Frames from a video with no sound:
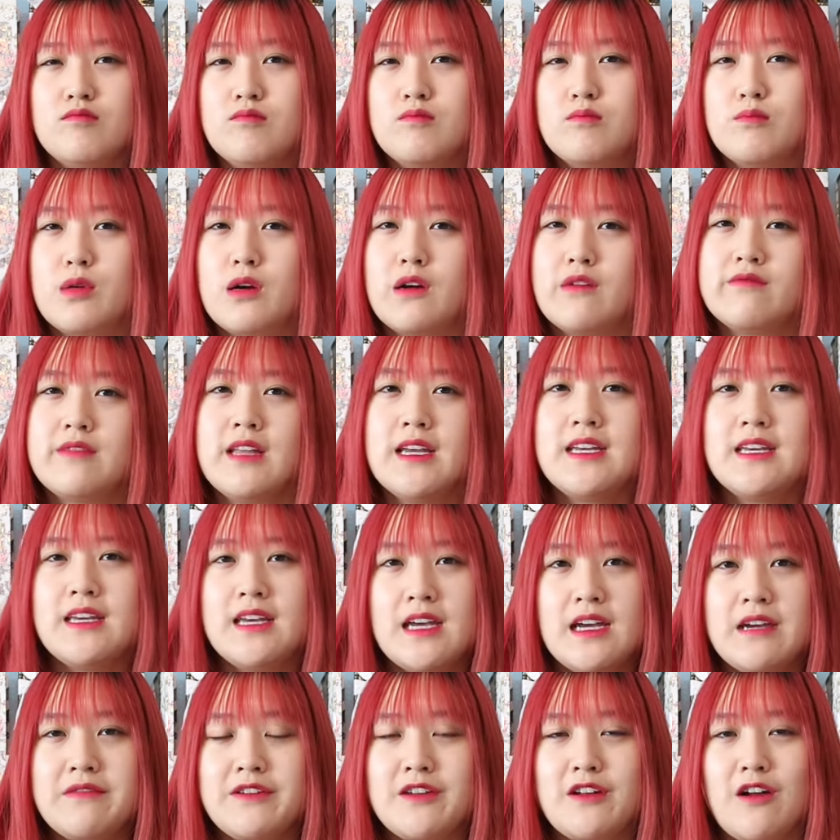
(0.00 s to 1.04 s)
birthday
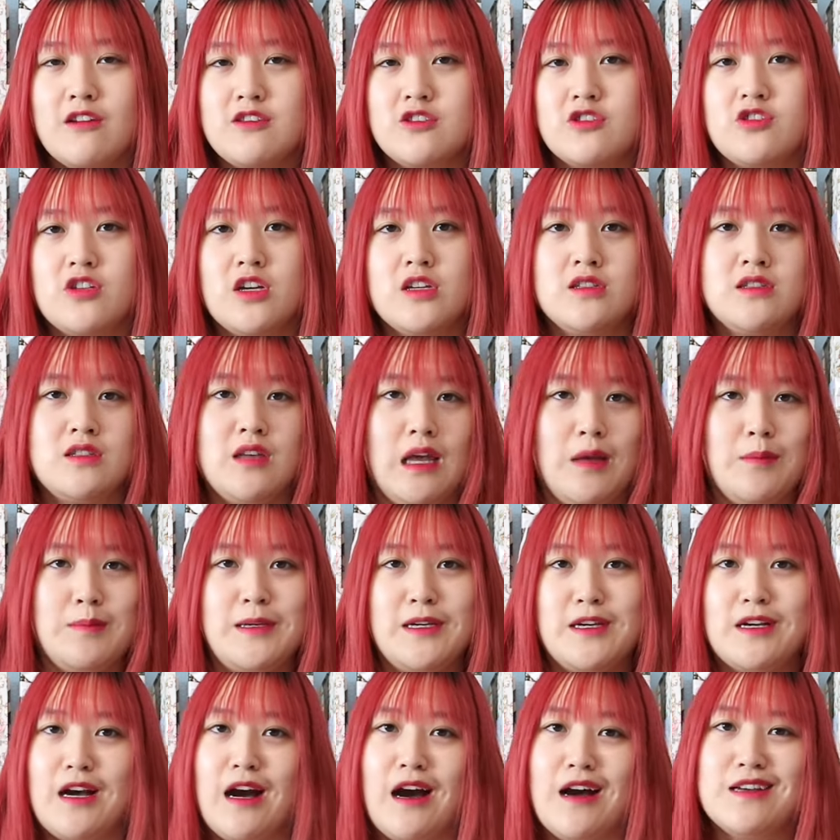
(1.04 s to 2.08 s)
gift and also just
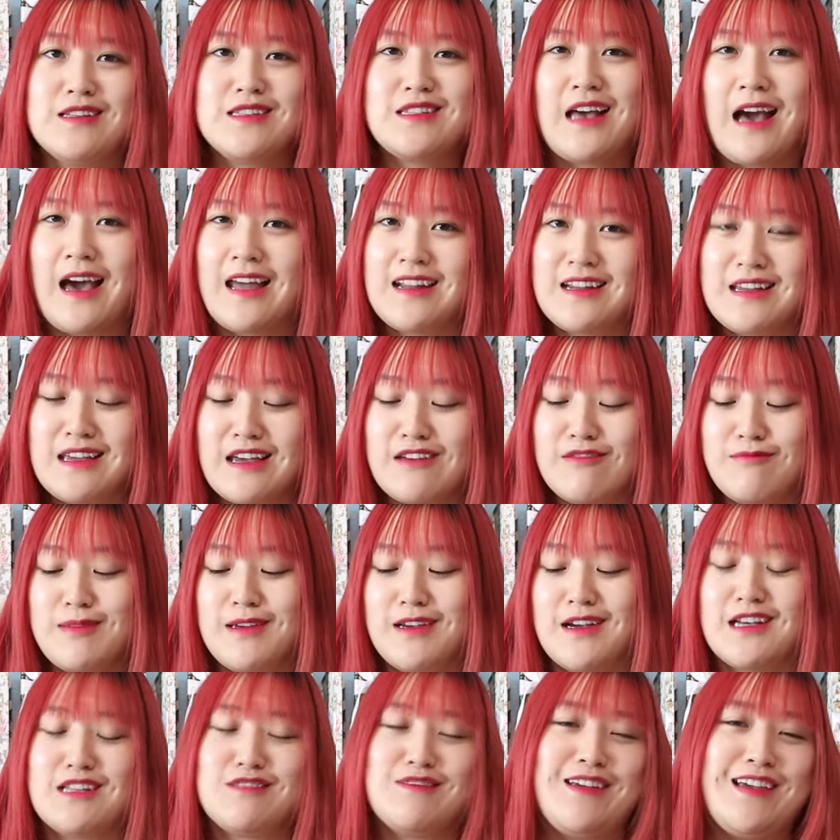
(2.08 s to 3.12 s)
because kind of gift
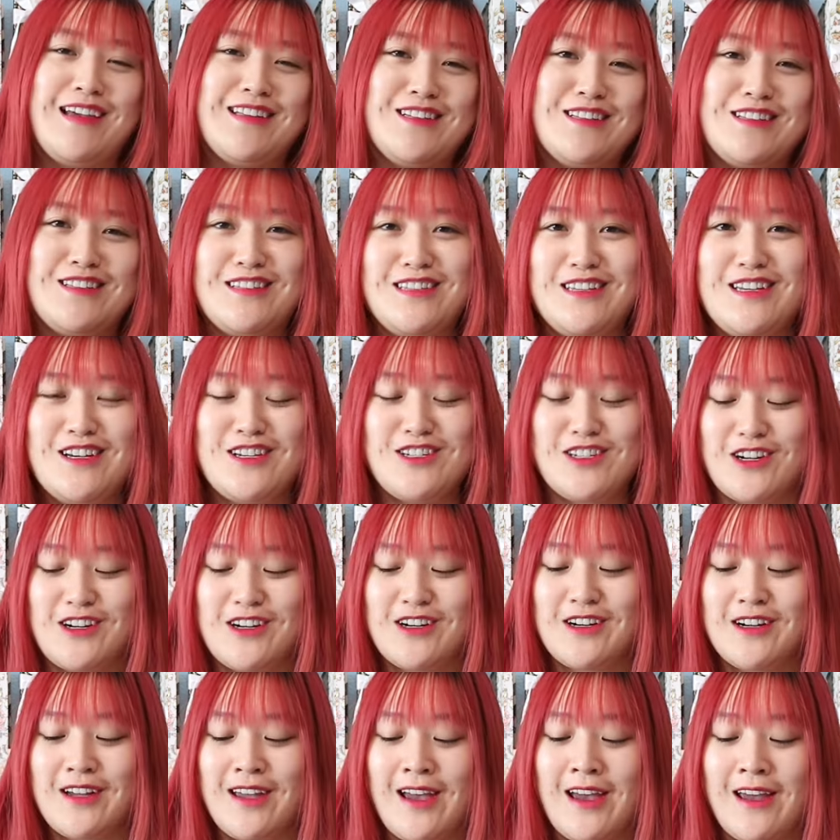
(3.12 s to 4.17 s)
because we get to see each other
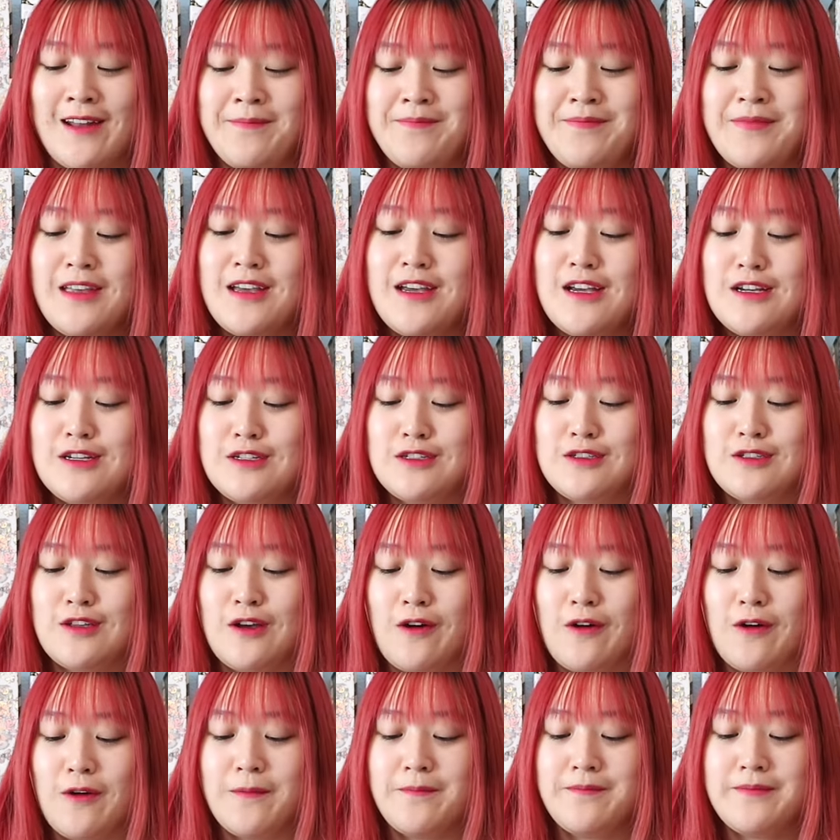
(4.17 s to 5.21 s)
again
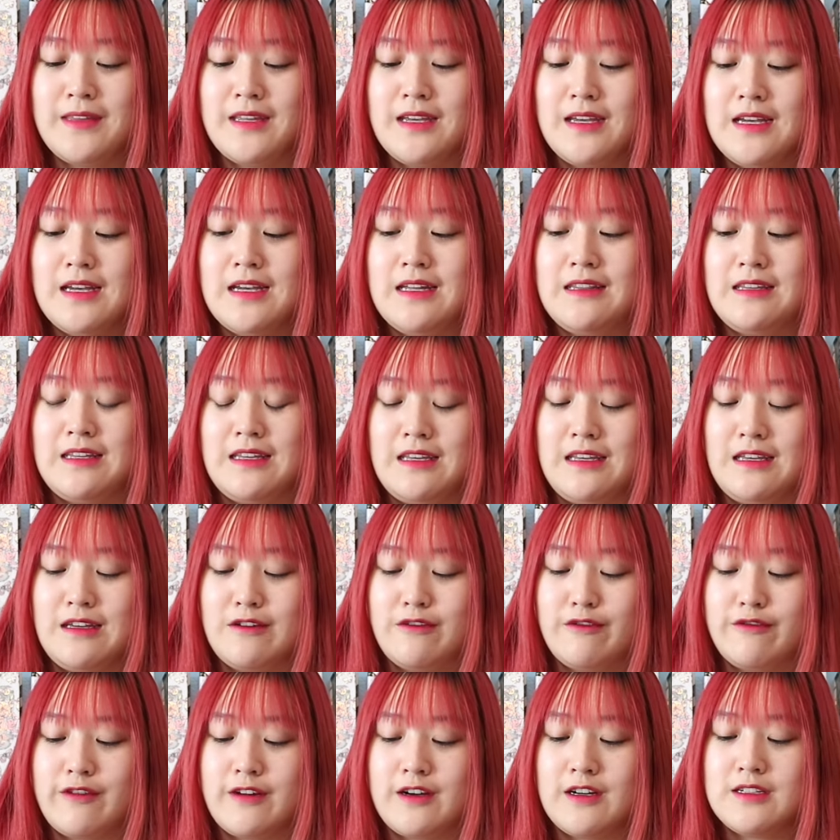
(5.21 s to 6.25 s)
so the
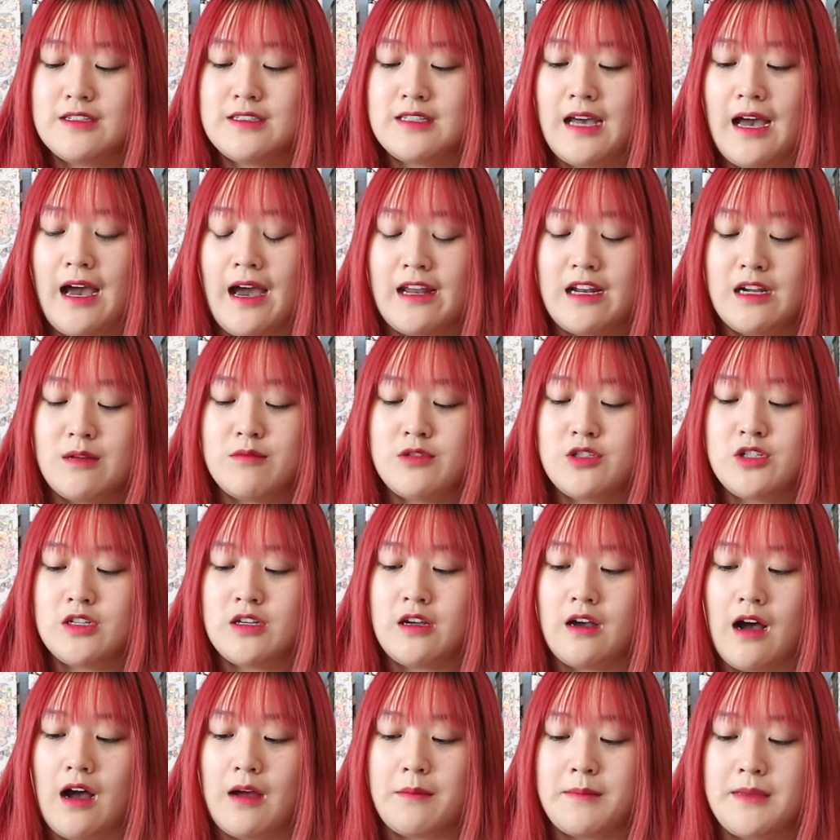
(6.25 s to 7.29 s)
first item she
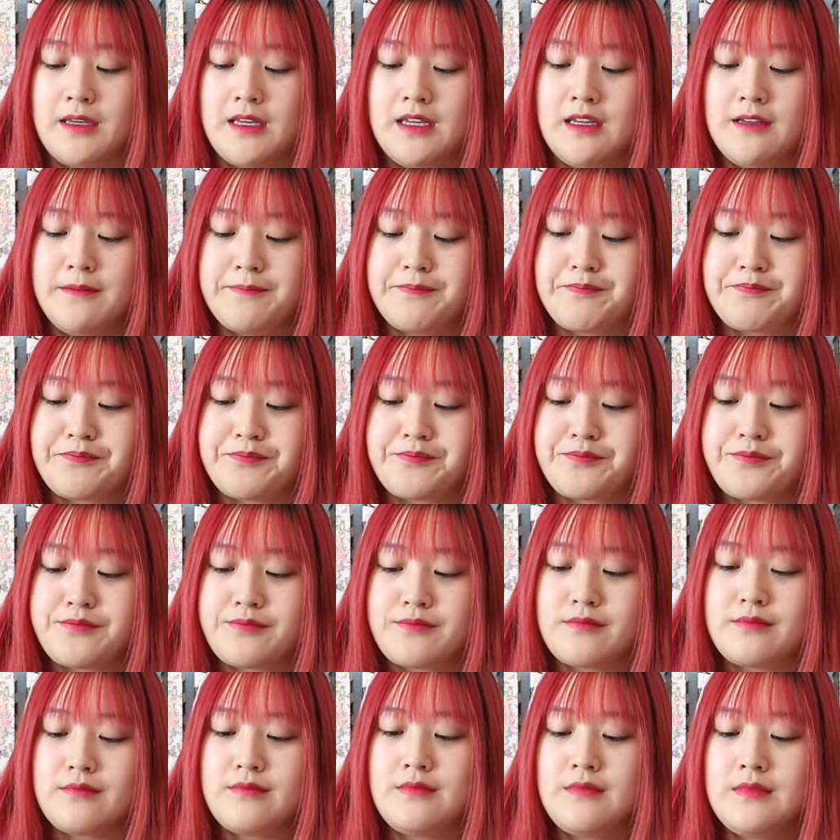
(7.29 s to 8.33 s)
got me
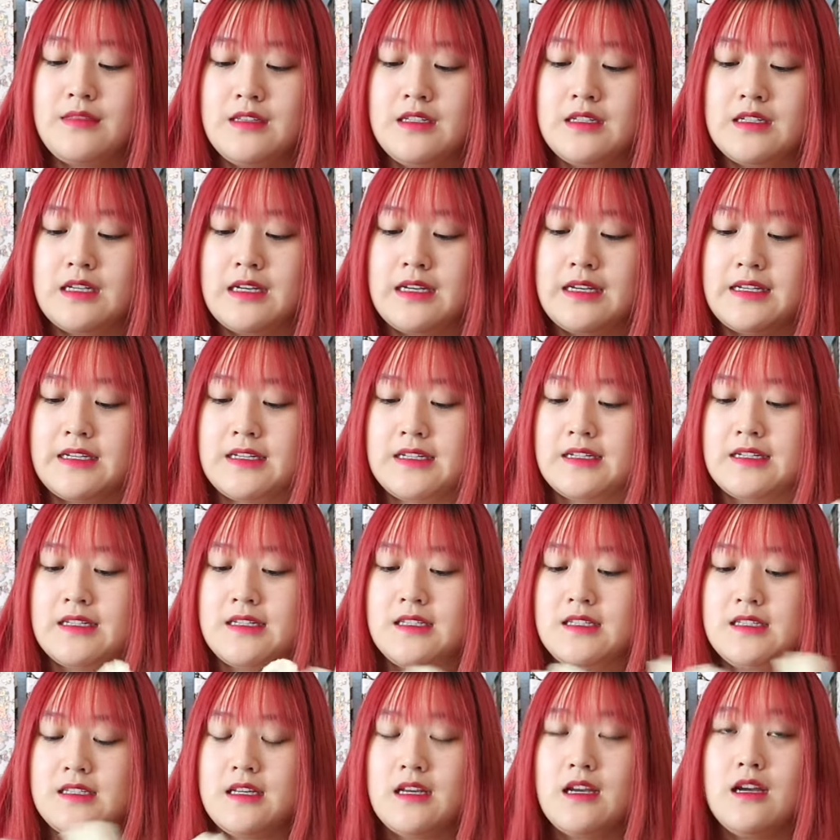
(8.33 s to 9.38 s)

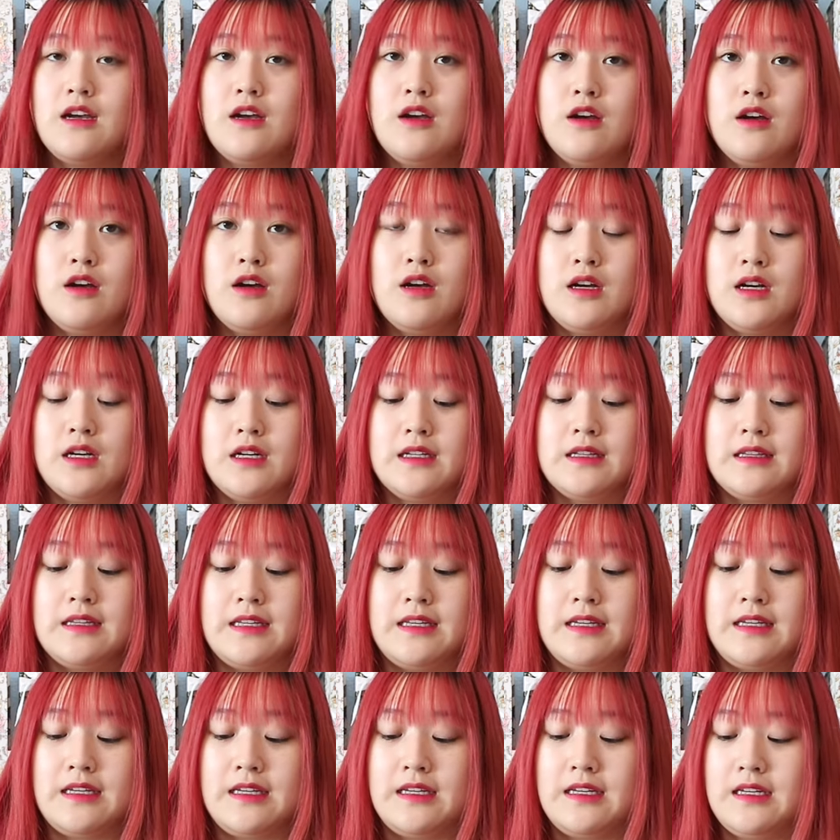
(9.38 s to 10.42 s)
is
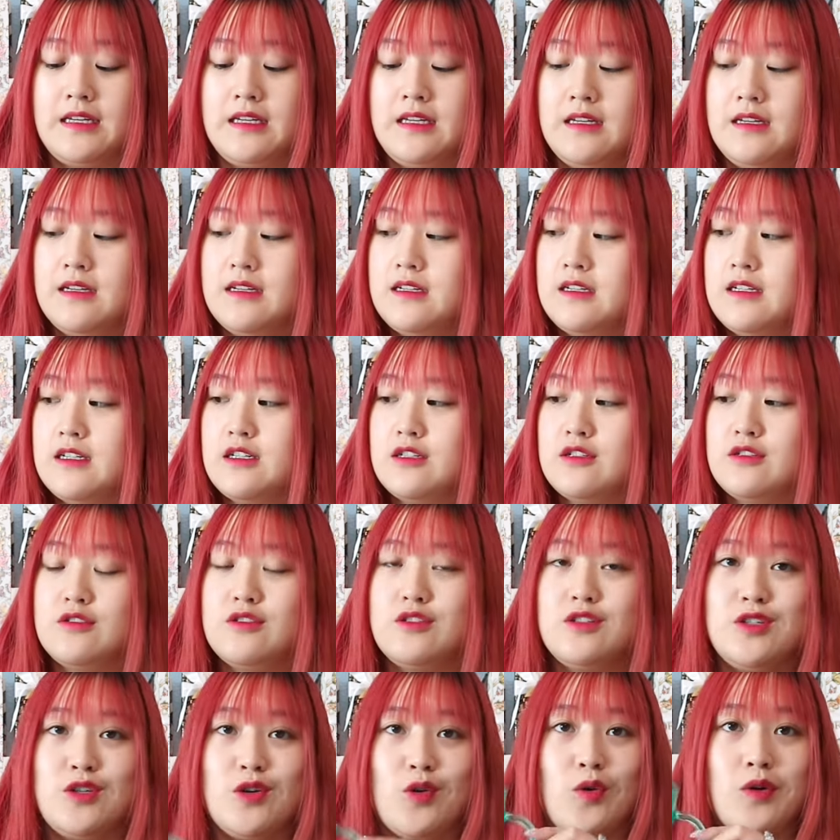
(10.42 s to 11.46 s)
the
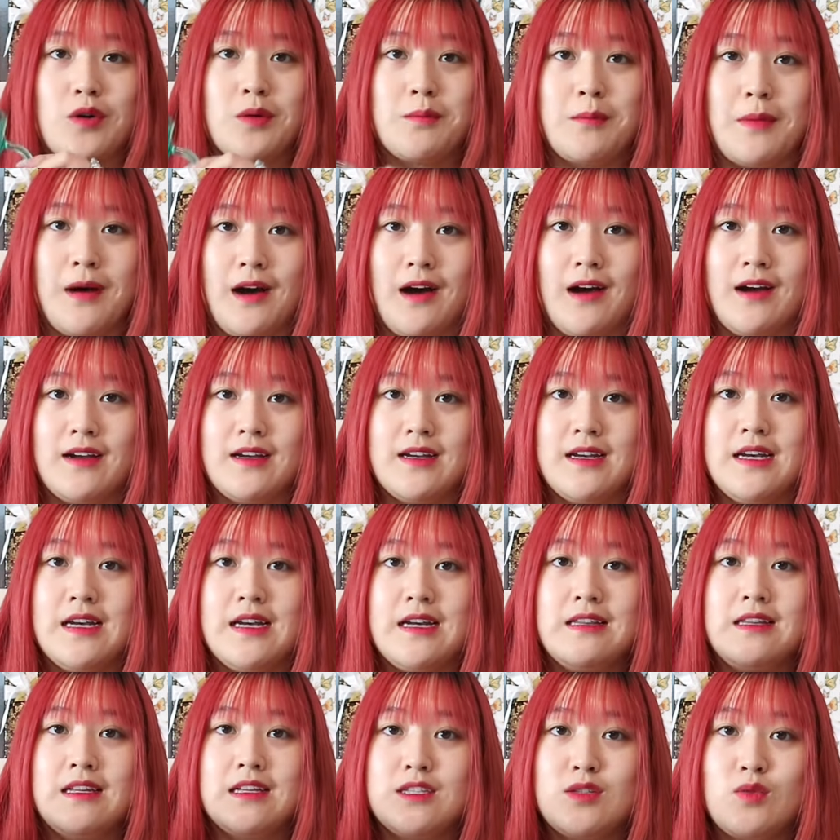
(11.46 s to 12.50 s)
Dior mug.
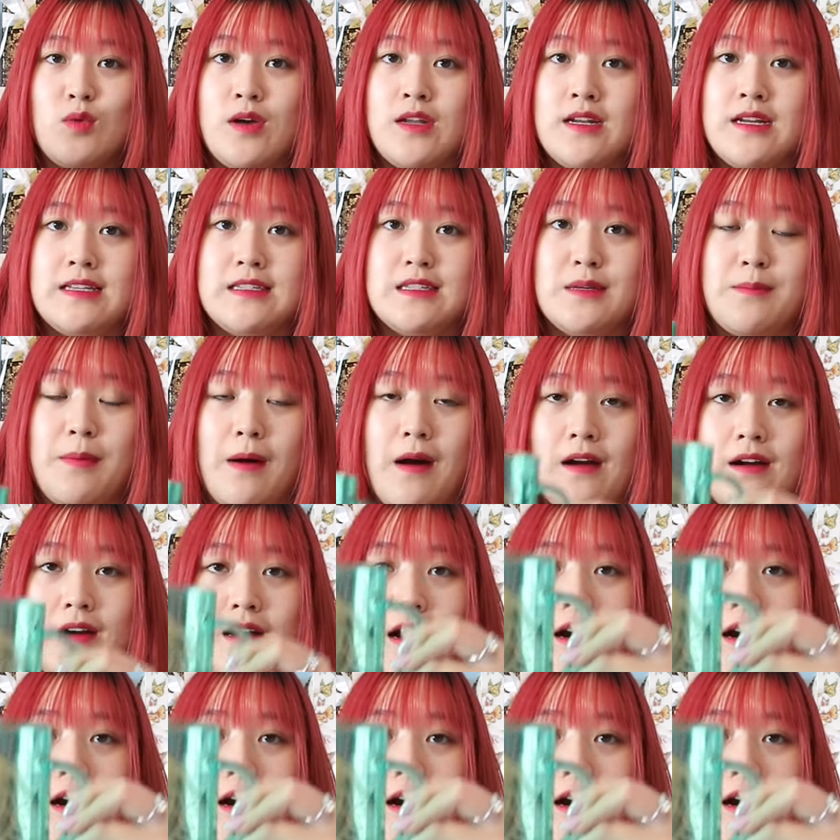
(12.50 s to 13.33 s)
This one is a part